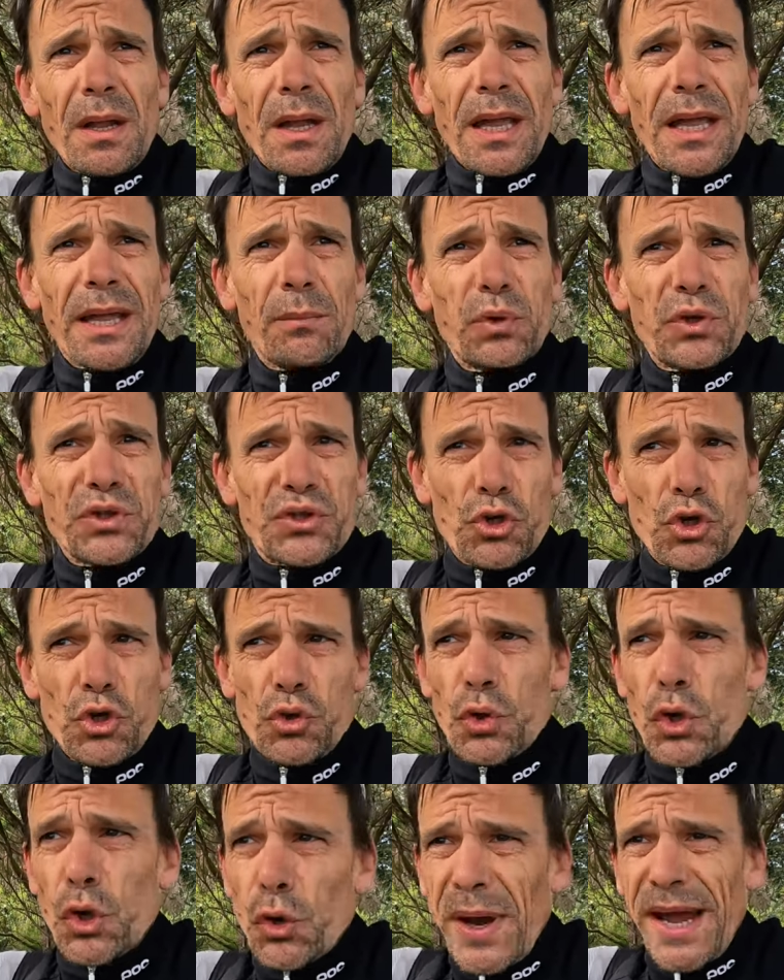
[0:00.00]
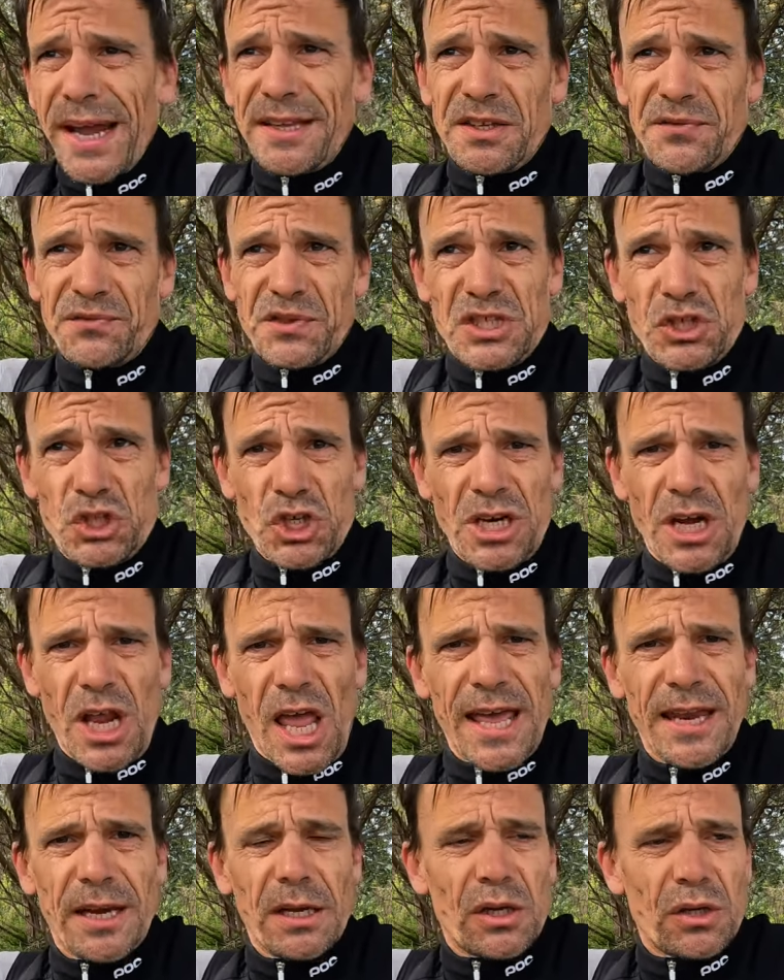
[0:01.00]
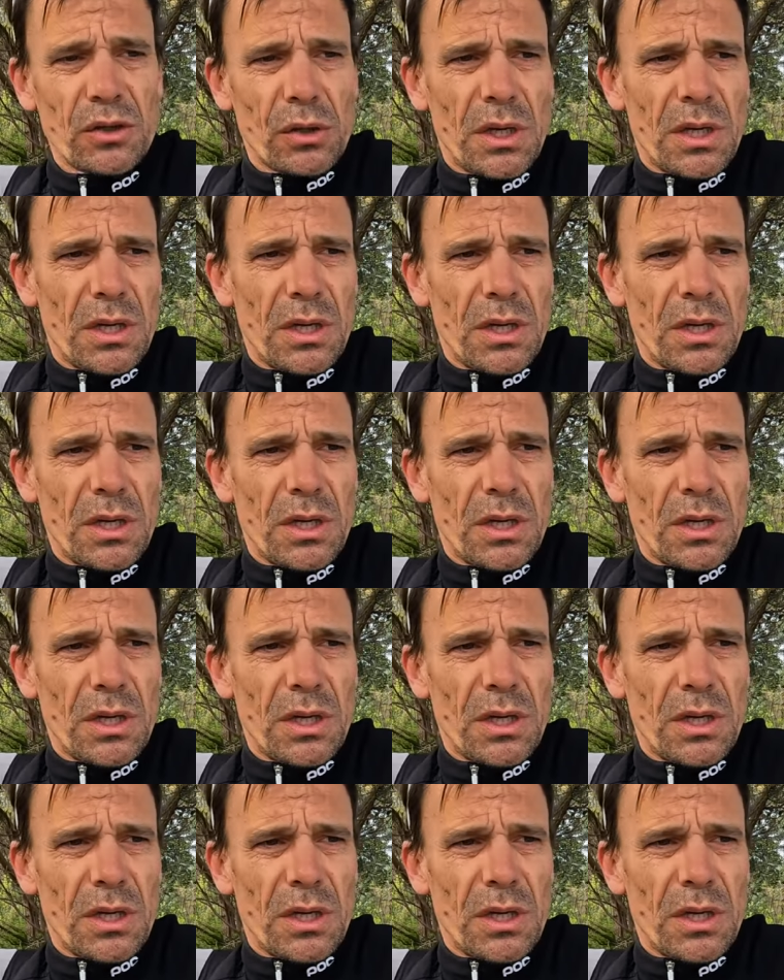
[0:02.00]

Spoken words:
it was you who had the vision and